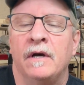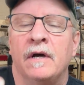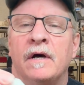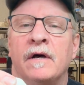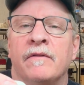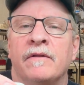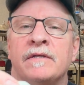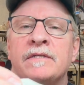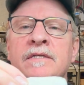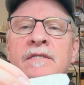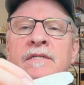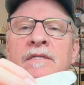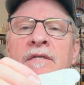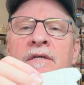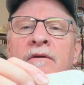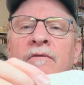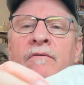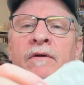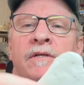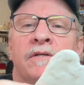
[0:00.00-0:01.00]
This is
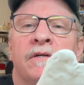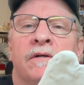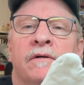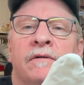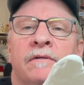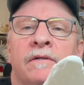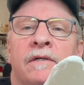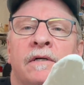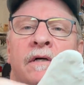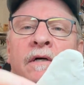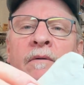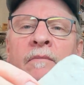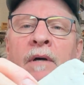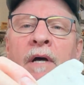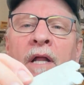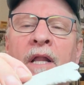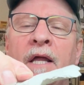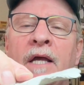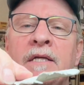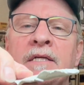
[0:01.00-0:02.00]
the original.
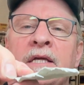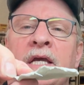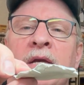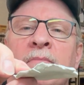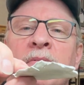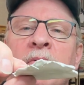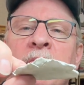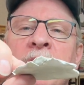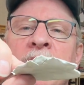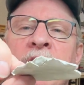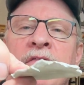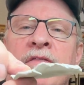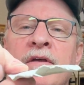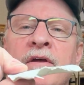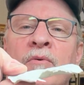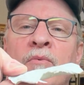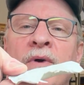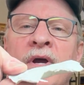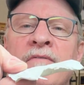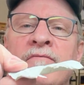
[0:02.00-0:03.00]
I like to keep them in
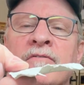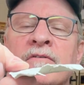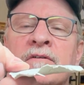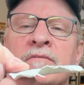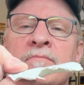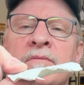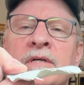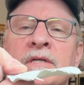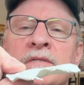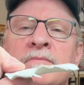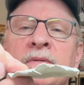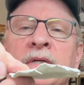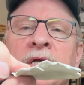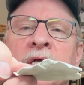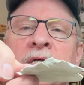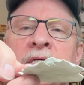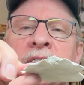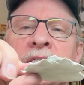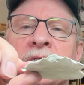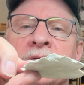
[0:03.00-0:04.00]
thin wafers just
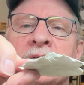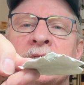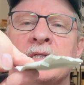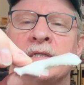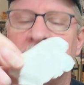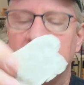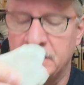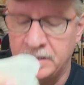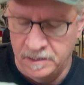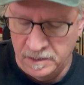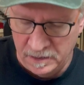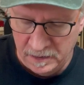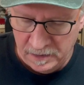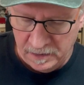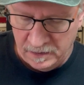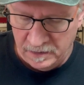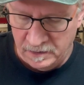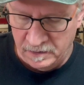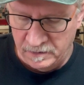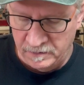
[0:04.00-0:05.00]
because
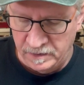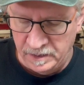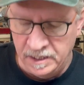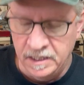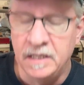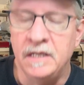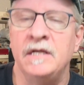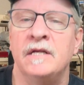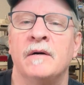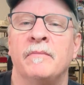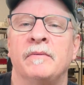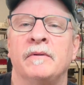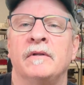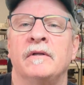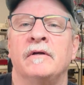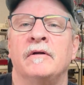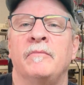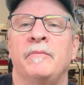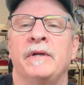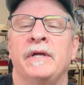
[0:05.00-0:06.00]
they heat up a
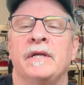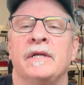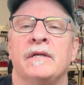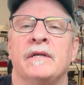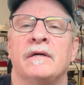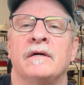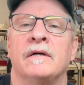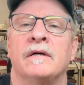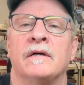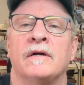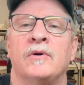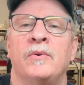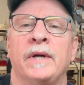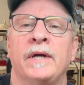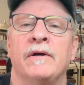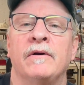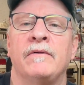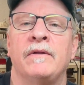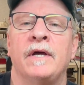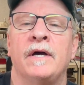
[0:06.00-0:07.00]
little bit
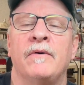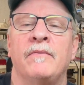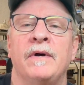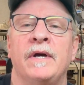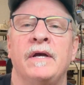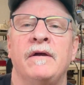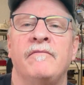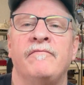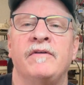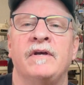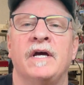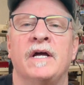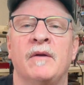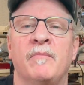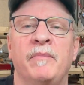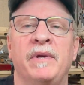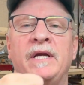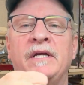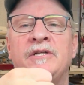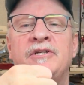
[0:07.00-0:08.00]
quicker that way. If you got a
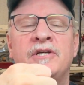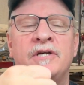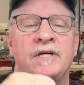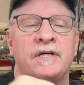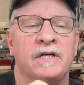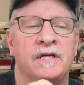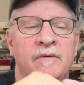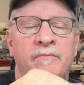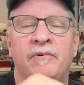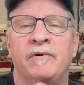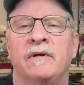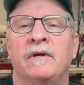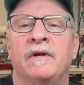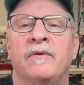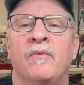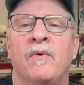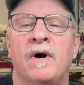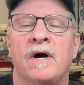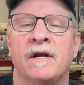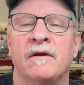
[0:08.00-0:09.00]
big chunk and you put it
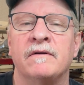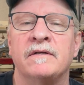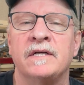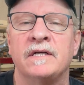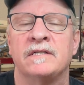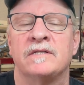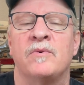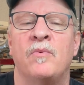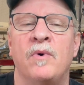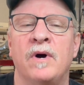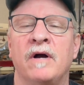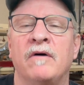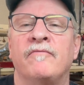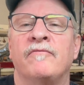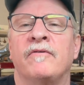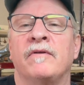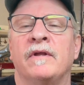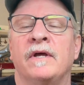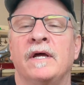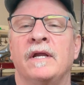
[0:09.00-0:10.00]
in water, it takes a while
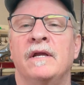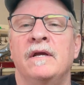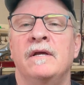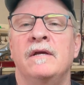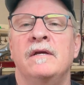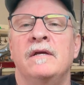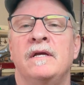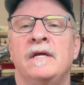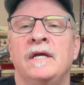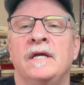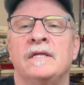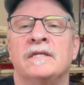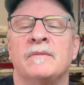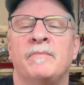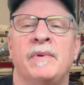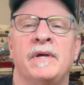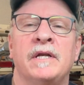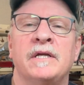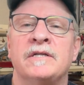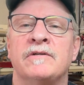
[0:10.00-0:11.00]
for that heat to
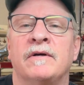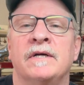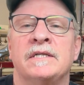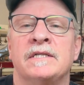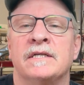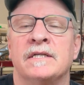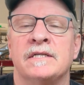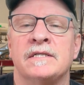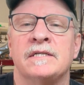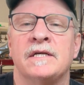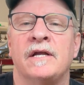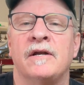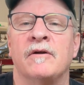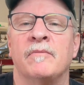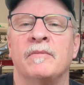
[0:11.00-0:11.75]
penetrate to the center.